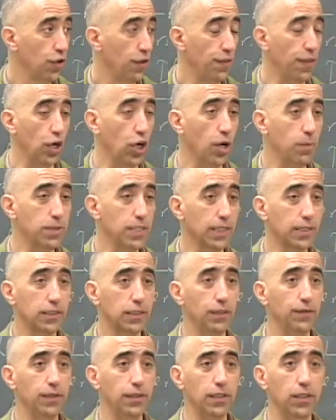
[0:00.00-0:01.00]
their
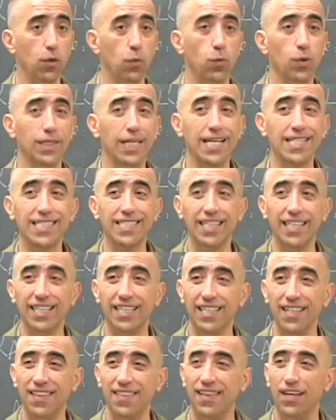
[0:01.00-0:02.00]
objectivity, what has
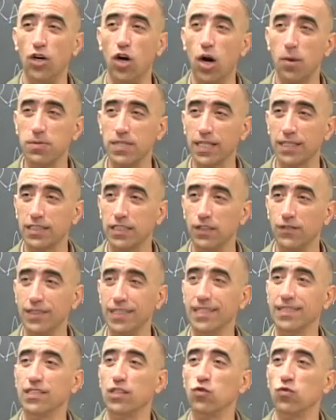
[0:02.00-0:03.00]
their
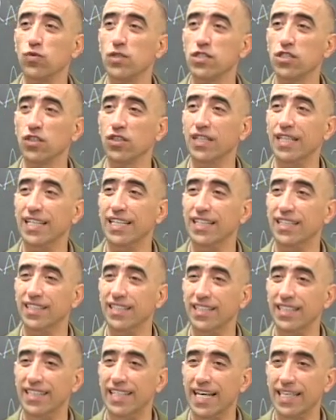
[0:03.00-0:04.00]
objectivity and the reason
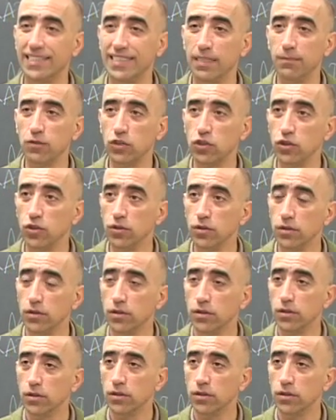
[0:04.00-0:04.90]
led them to?